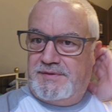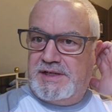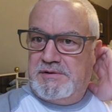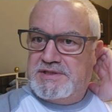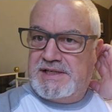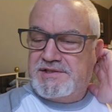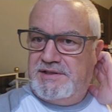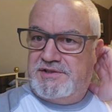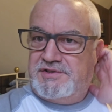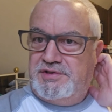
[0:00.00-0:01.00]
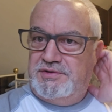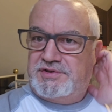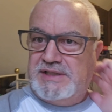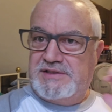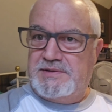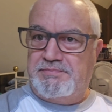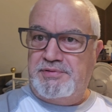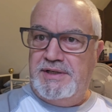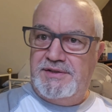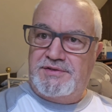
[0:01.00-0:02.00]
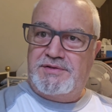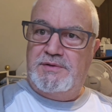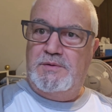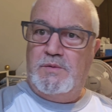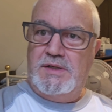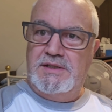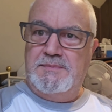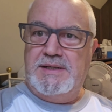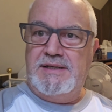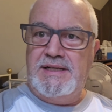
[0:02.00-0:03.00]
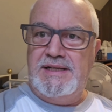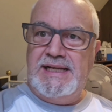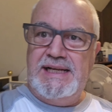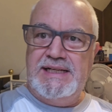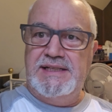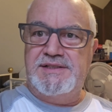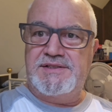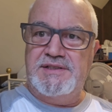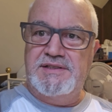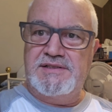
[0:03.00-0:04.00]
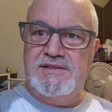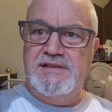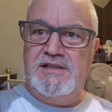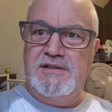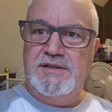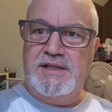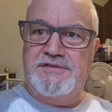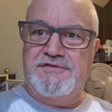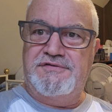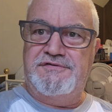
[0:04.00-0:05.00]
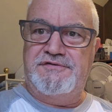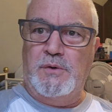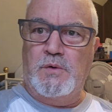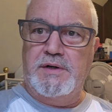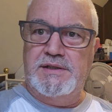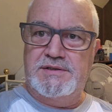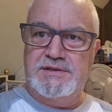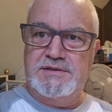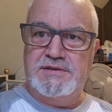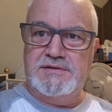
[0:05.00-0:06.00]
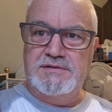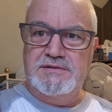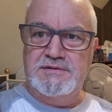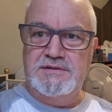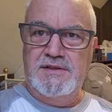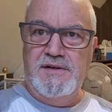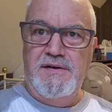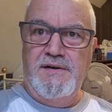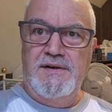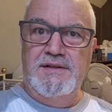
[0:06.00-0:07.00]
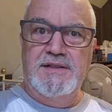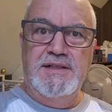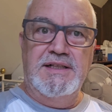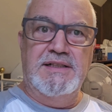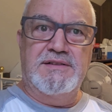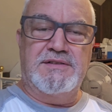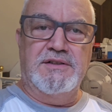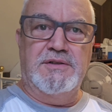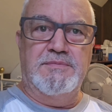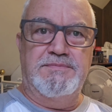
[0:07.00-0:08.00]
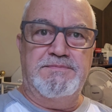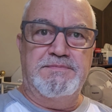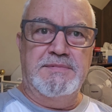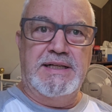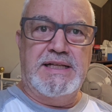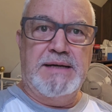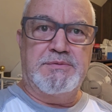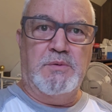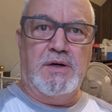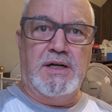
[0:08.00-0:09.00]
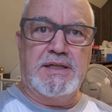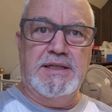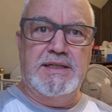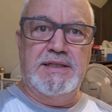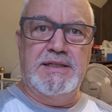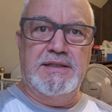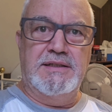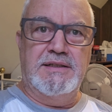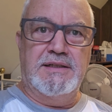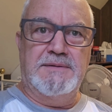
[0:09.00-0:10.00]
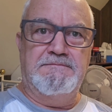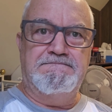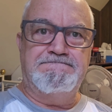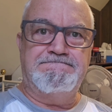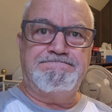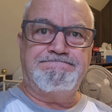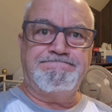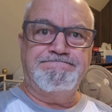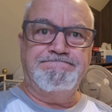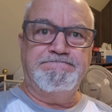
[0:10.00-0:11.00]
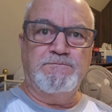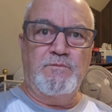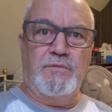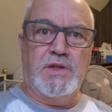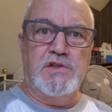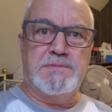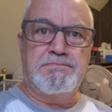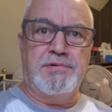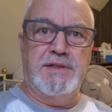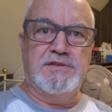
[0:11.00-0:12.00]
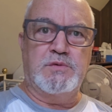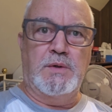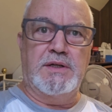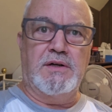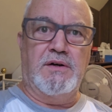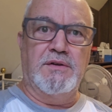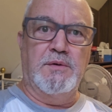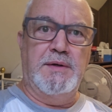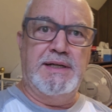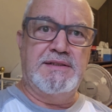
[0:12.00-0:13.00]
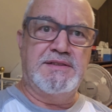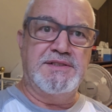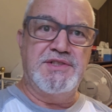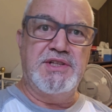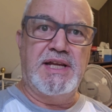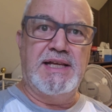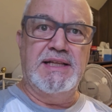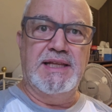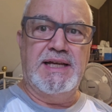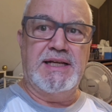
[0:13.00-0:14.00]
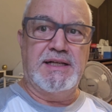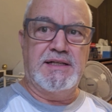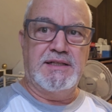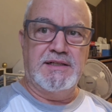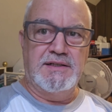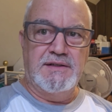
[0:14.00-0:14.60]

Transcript: there was actually 2 sets of prints, one about 8 inches and the other like 4 inches. And so I kept walking, and those prints went all the way to Jay Lake,